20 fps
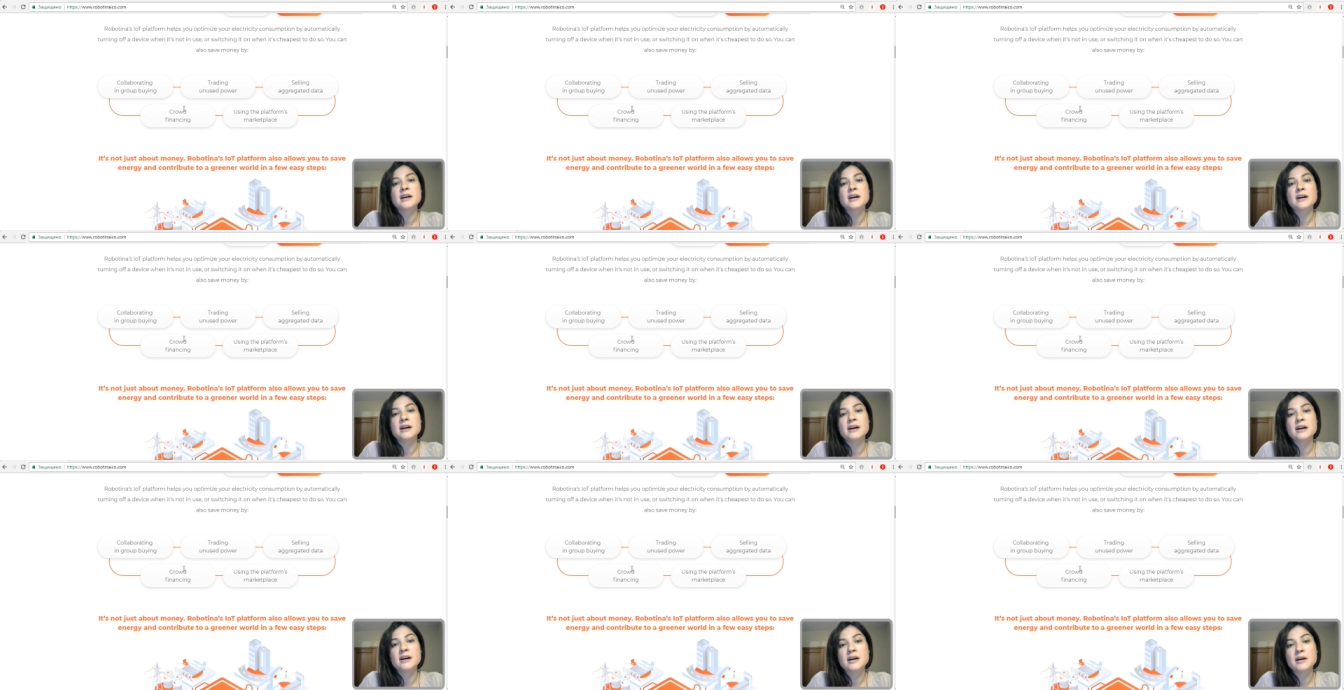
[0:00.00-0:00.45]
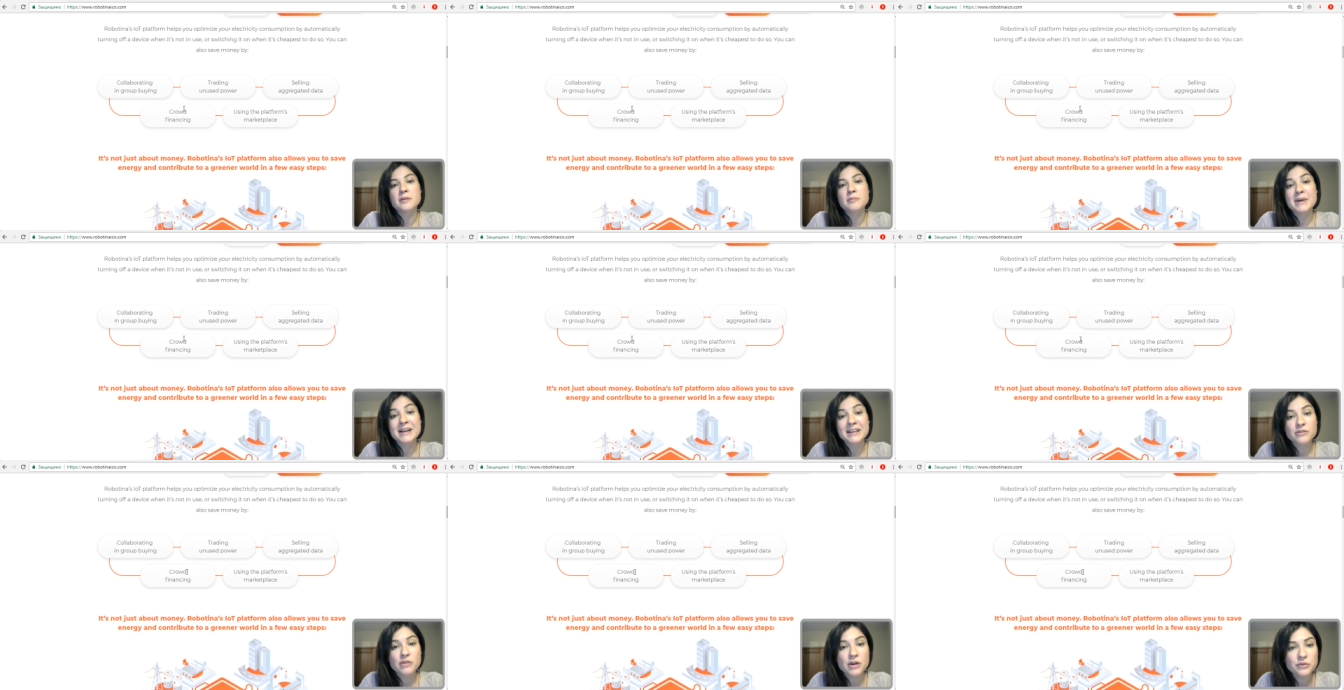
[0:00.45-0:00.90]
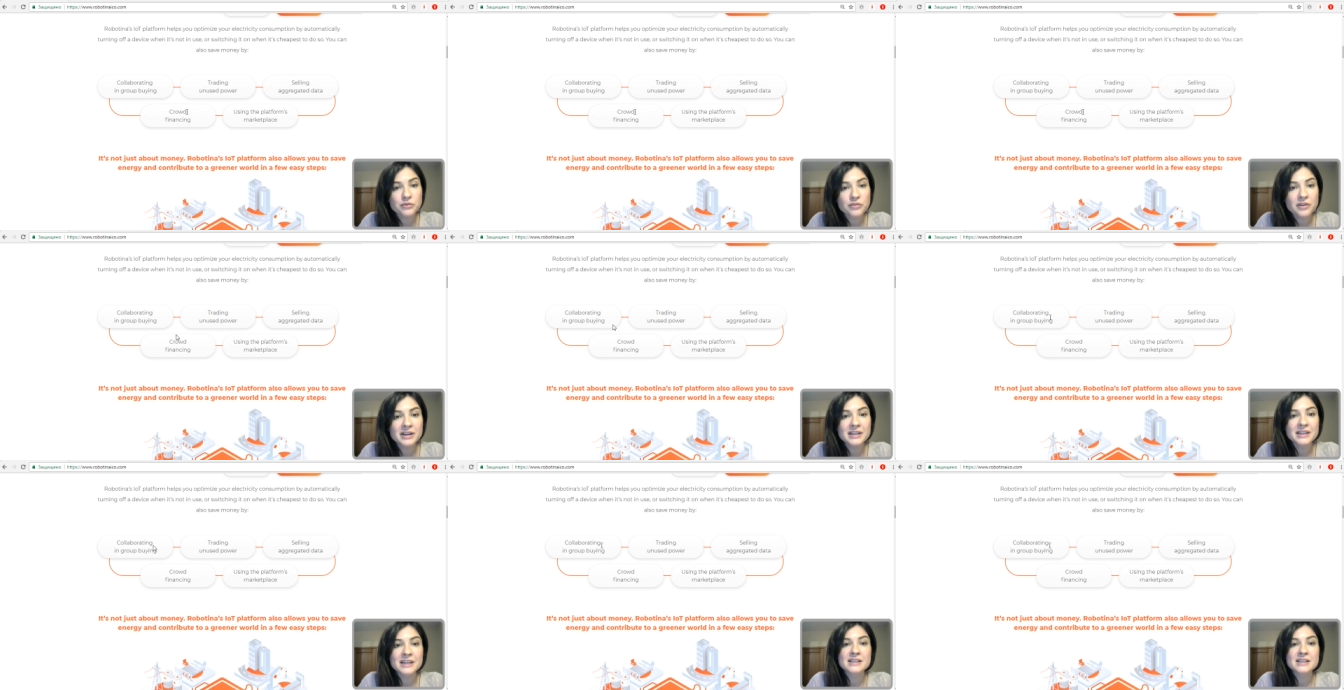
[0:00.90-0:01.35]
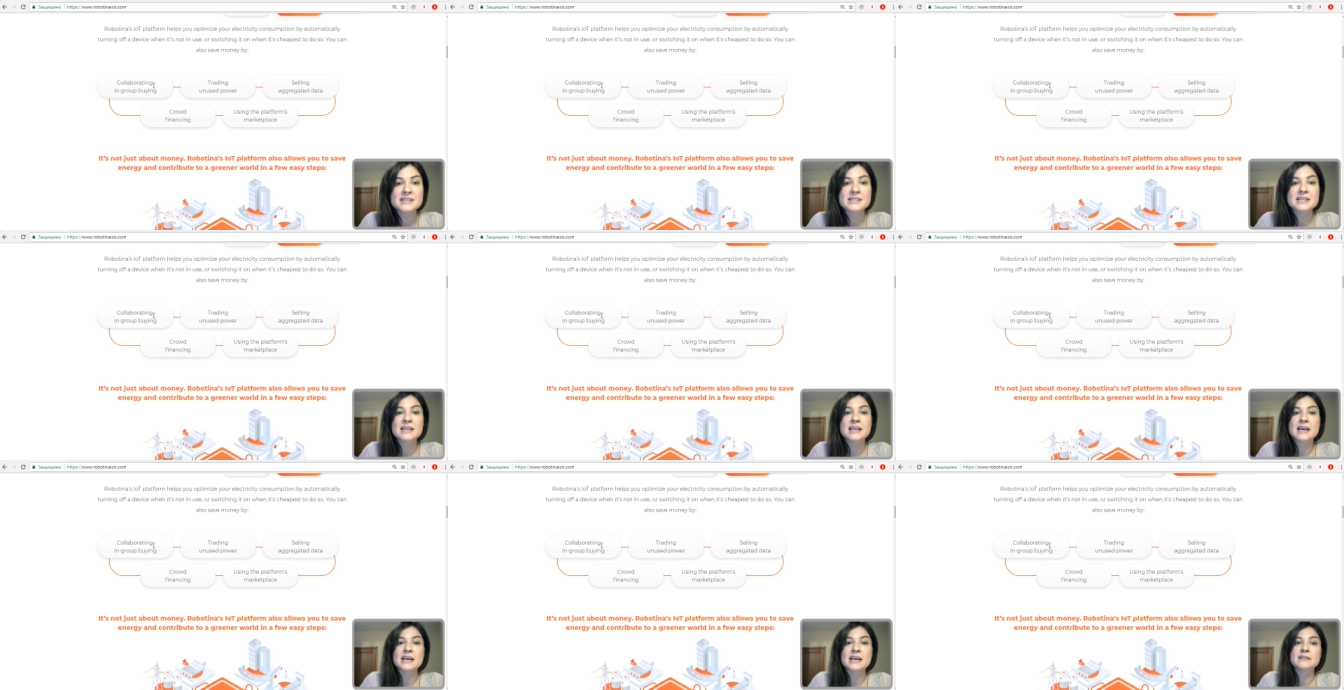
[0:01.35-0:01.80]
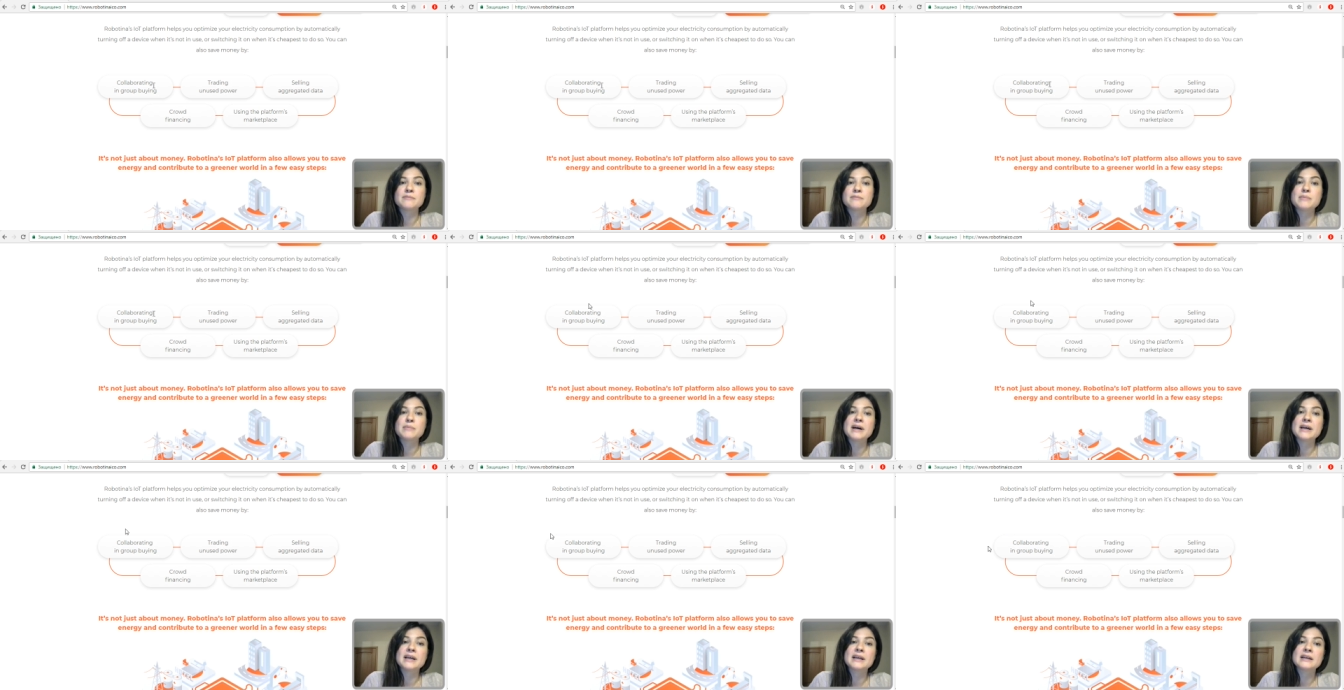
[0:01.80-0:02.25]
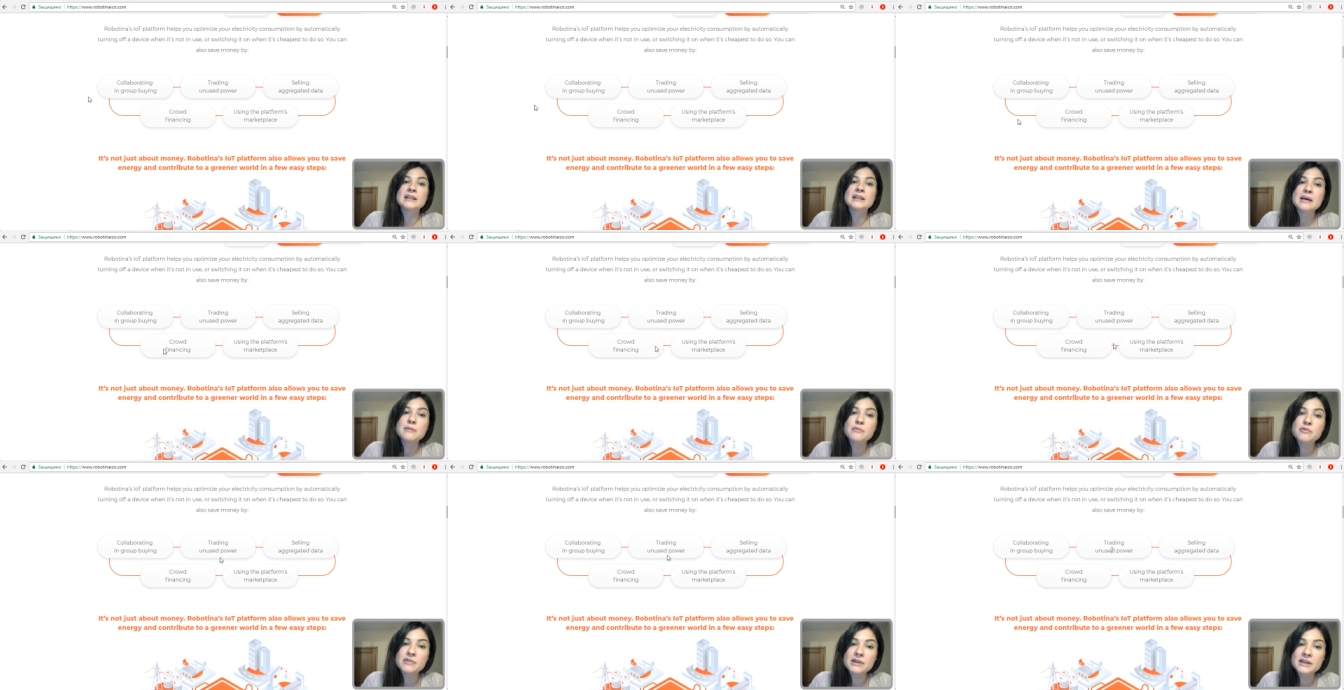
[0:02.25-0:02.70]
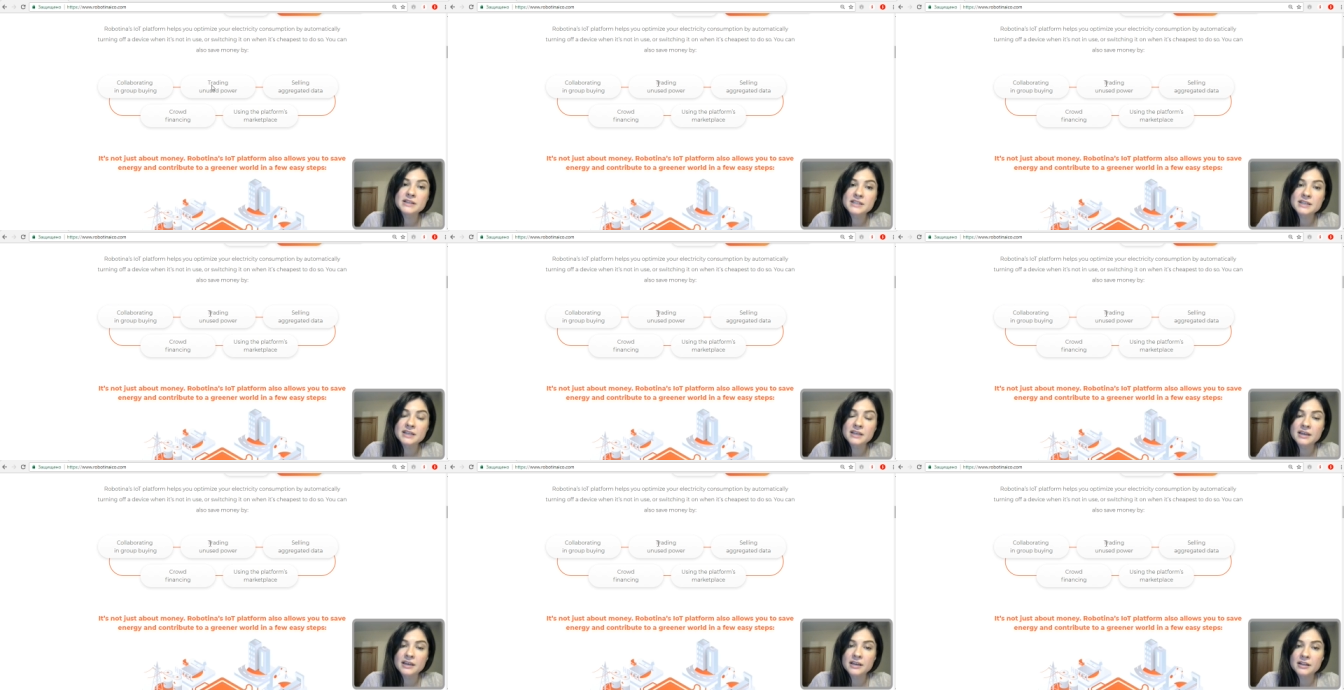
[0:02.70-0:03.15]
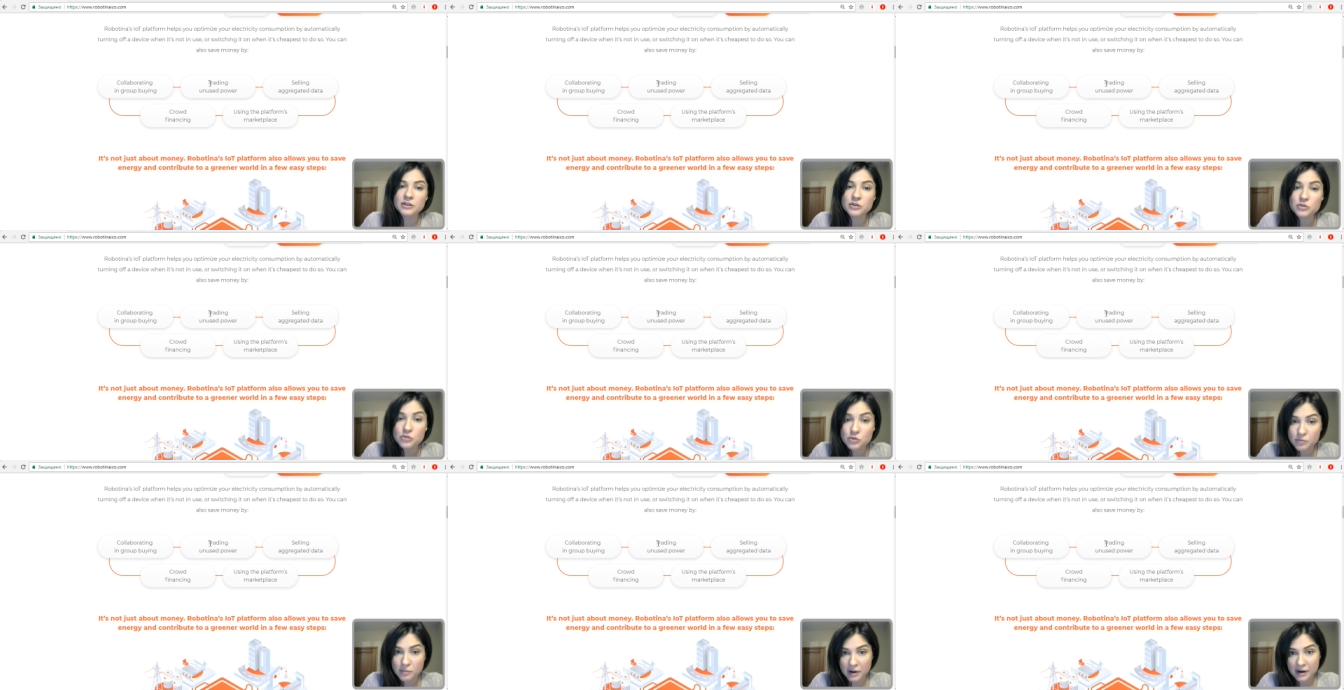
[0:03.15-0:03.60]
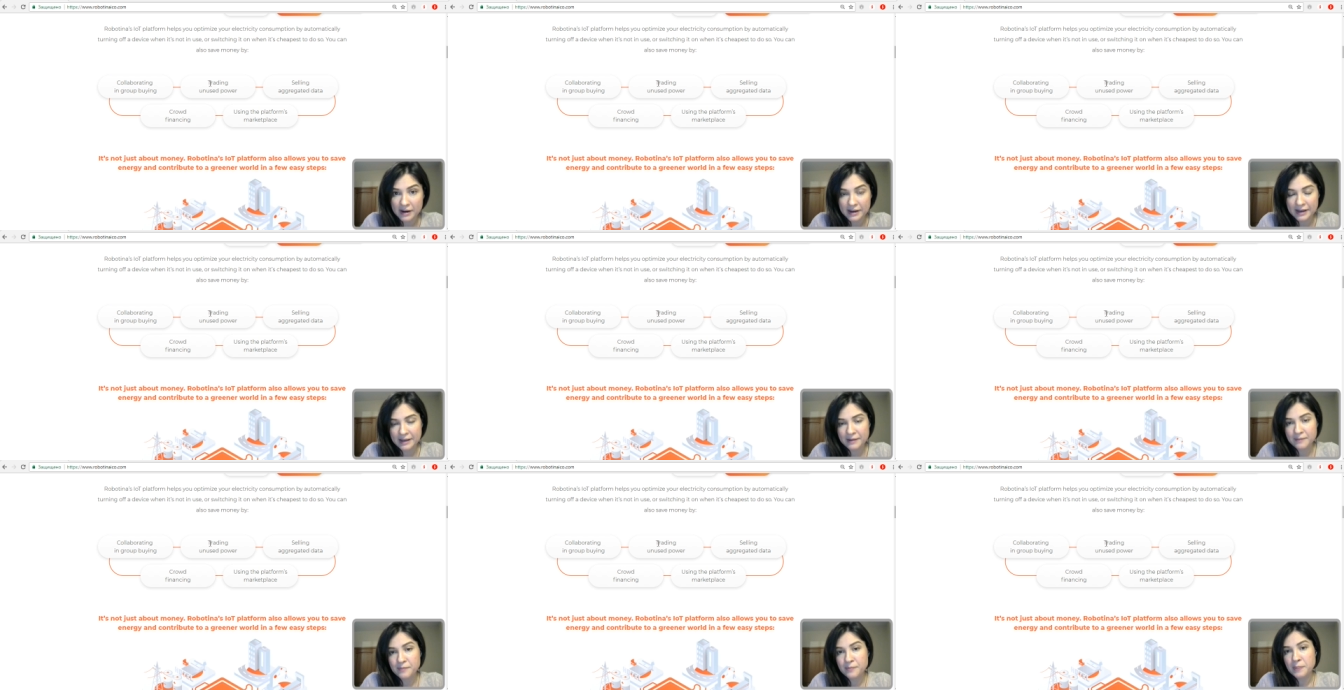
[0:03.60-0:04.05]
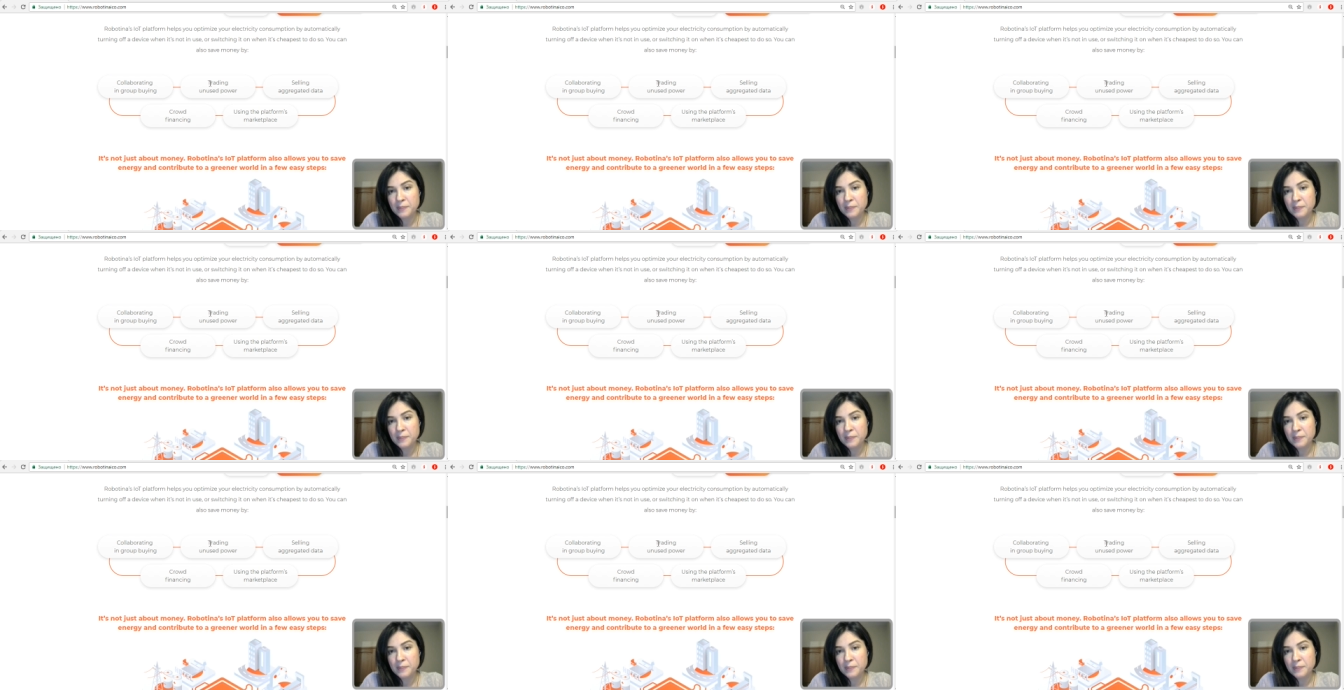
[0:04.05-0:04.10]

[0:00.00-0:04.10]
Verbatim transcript: by crowdfinancing, and by collaborating in group buying.